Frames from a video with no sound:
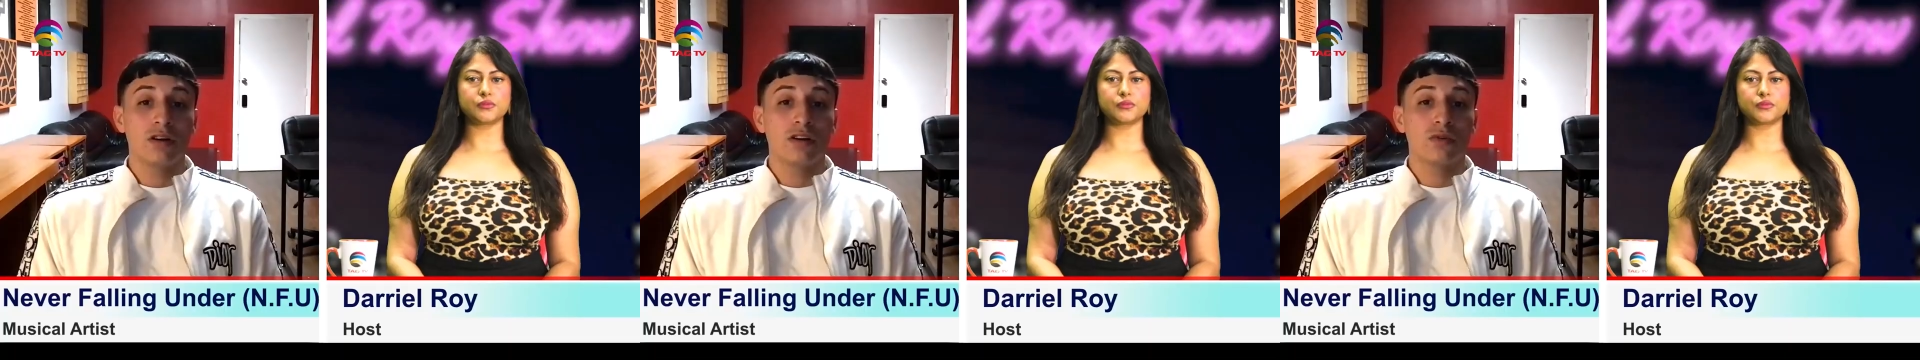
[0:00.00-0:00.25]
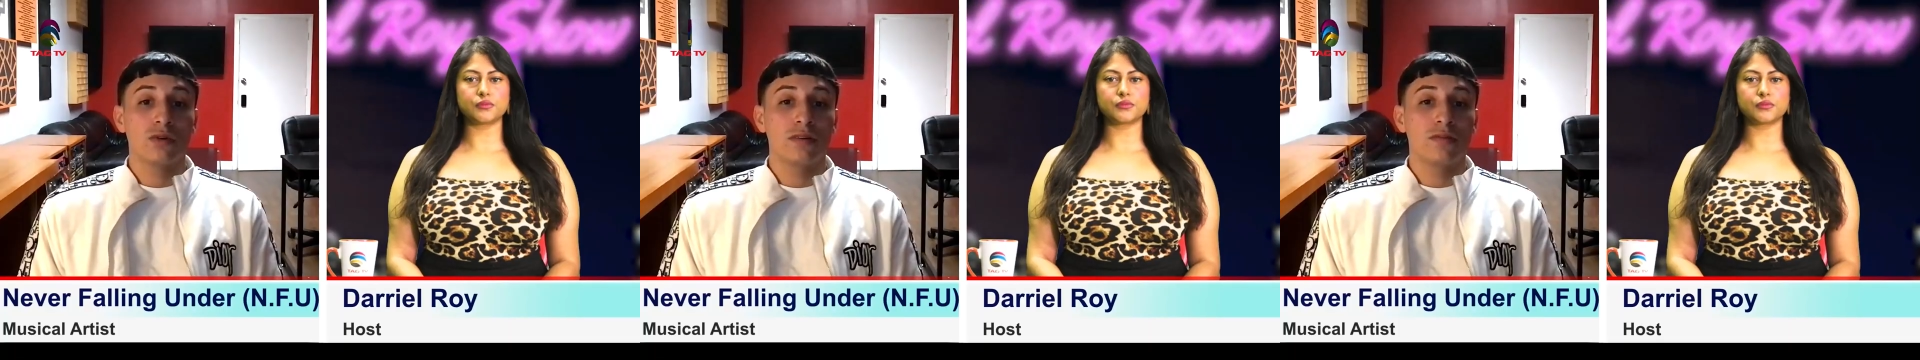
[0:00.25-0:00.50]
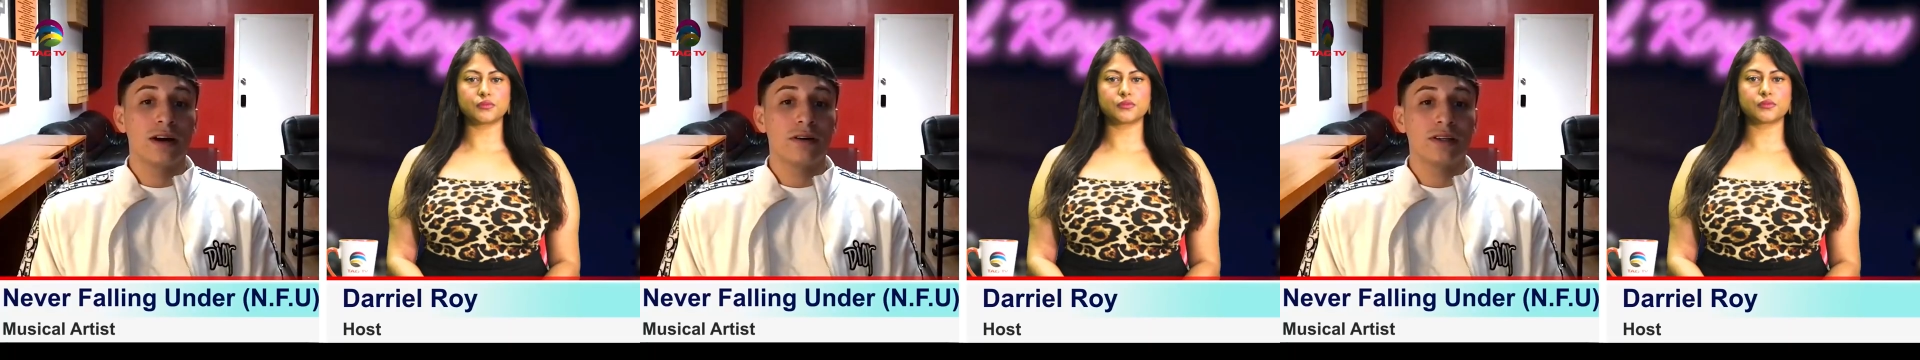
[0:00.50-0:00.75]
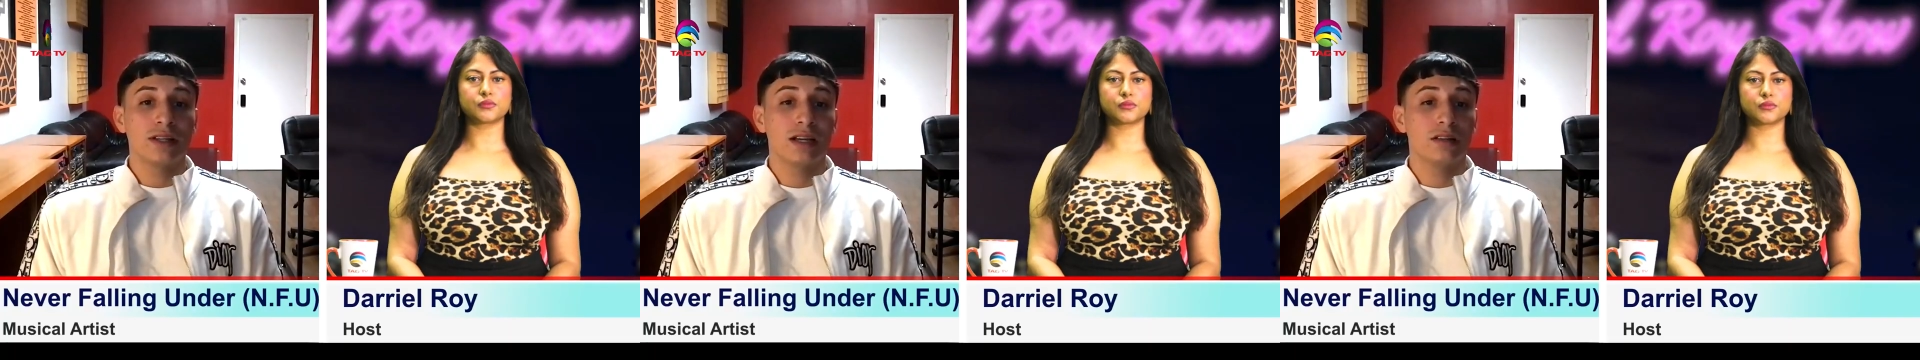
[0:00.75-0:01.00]
Speaker 1: know
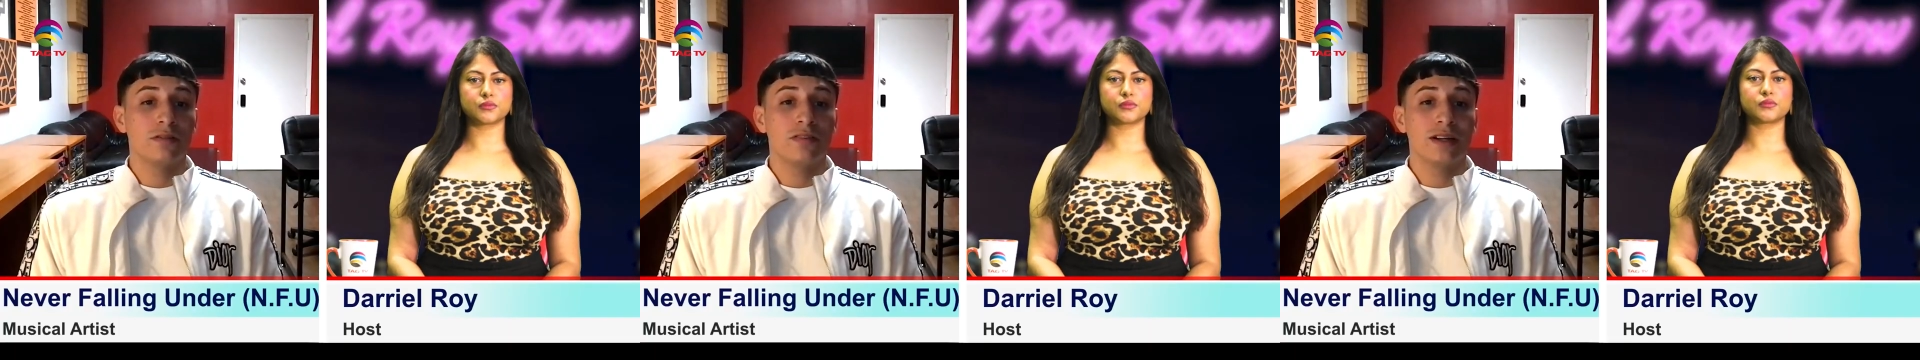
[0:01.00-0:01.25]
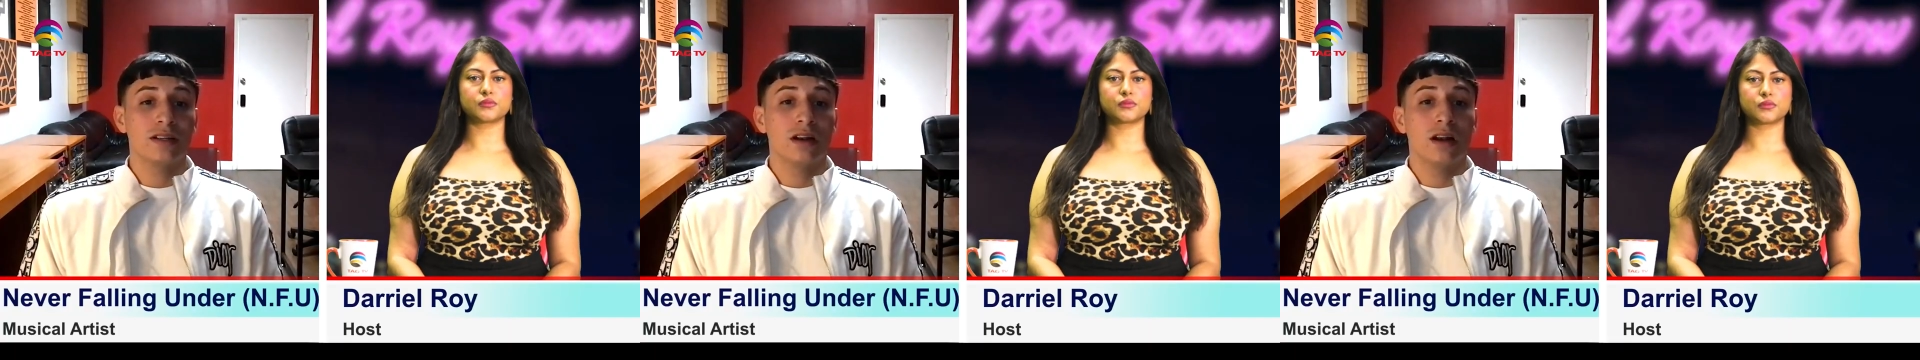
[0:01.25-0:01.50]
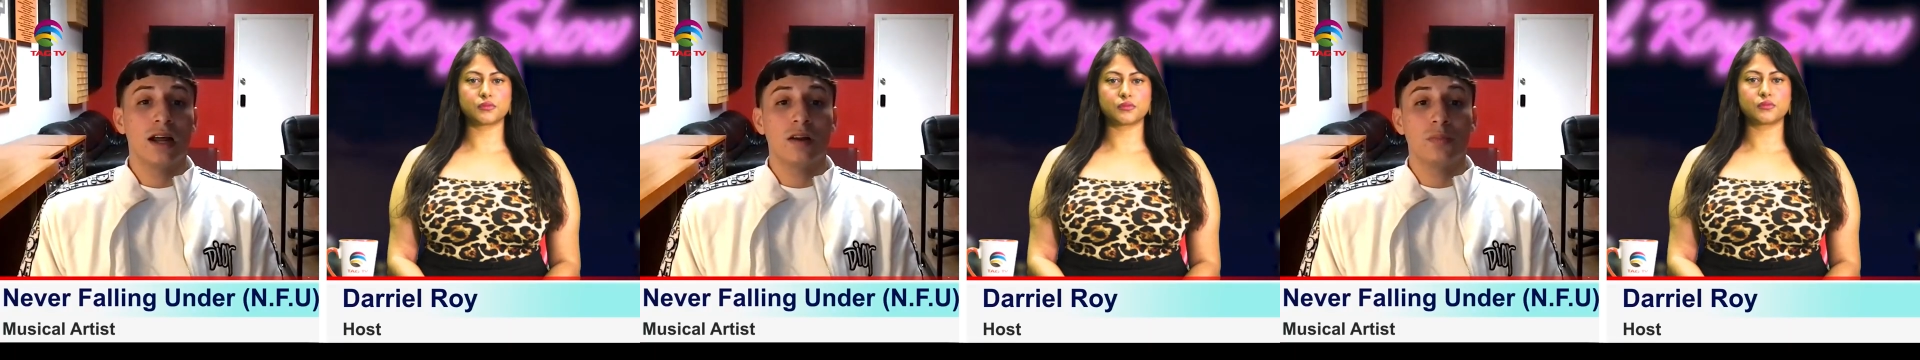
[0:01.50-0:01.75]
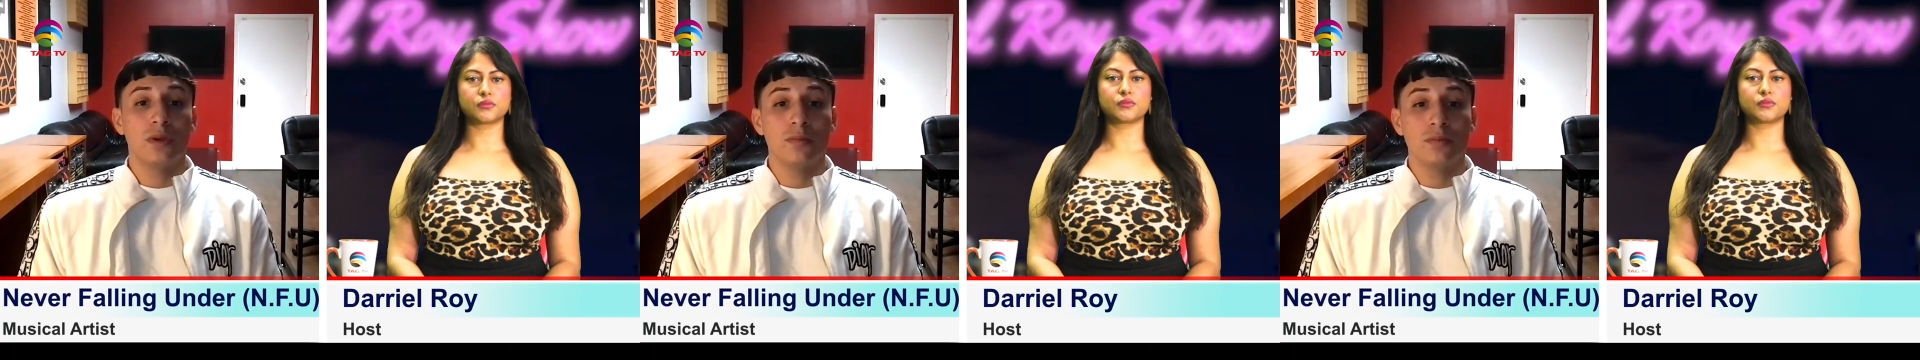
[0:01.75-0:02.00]
coronavirus has affected a lot
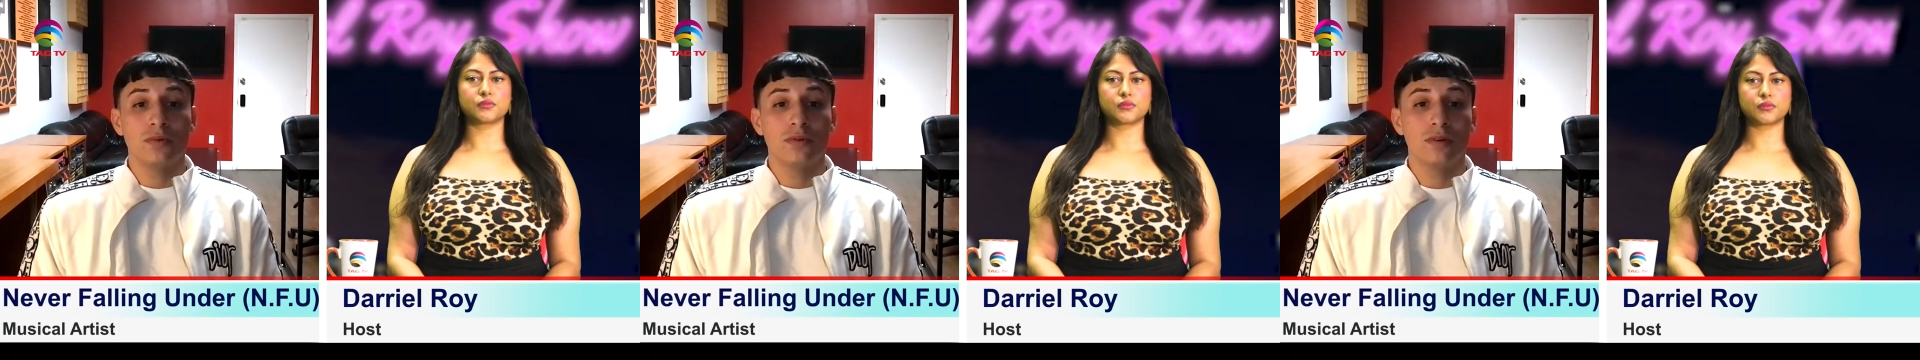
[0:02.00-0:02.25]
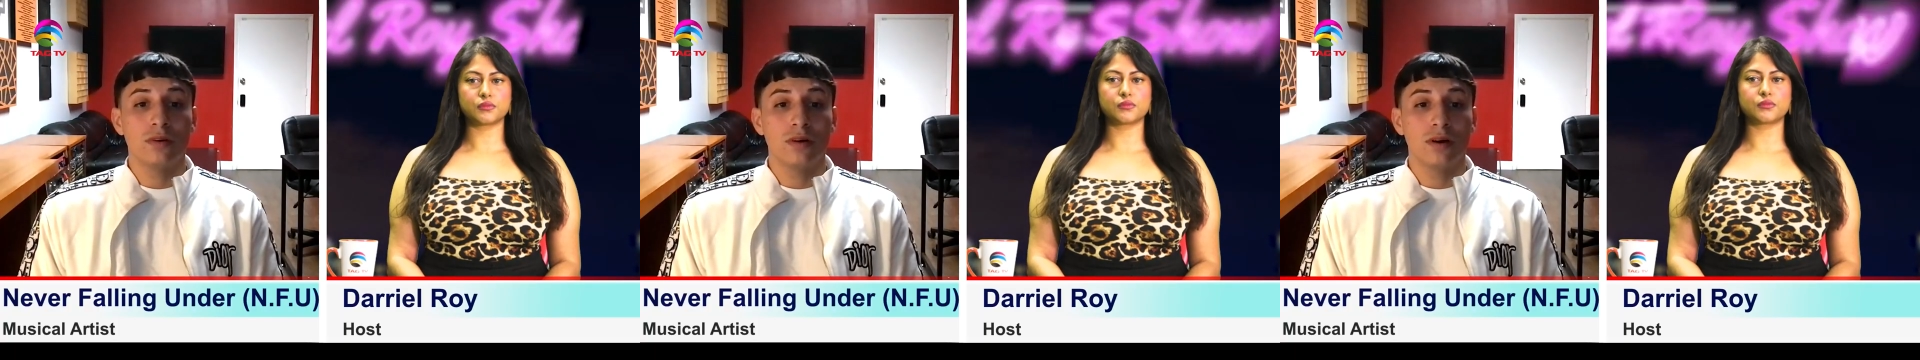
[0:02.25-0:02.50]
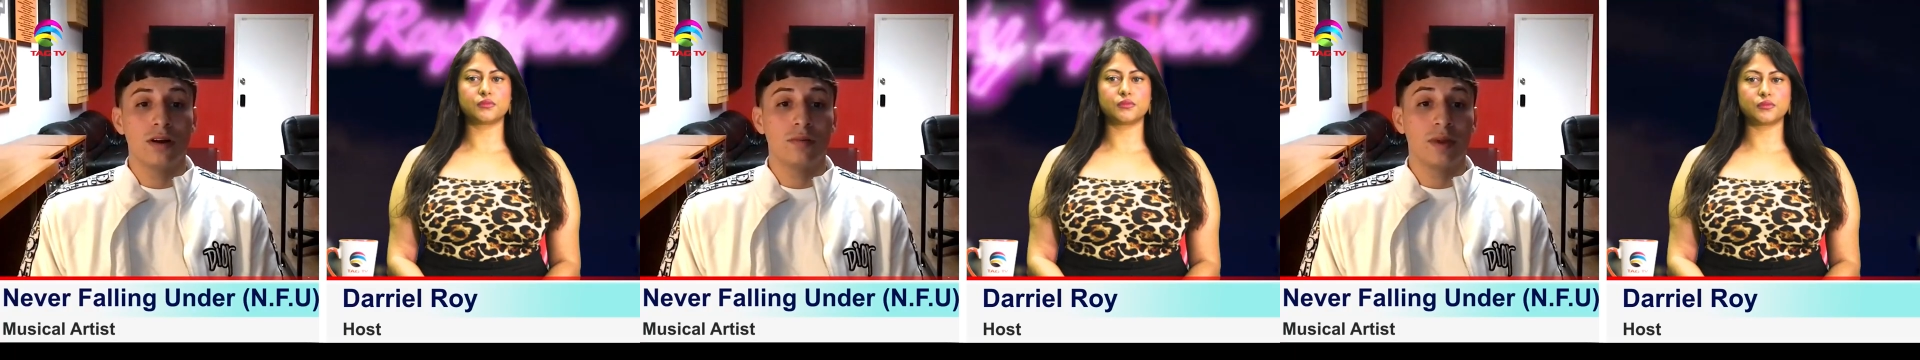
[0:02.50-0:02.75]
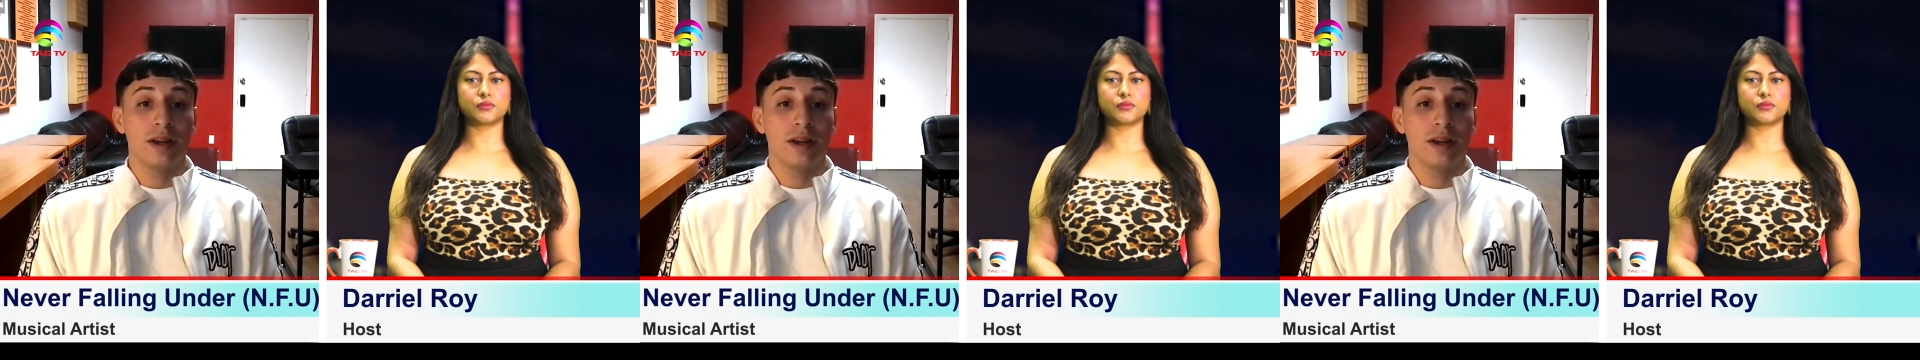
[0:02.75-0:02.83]
of people um,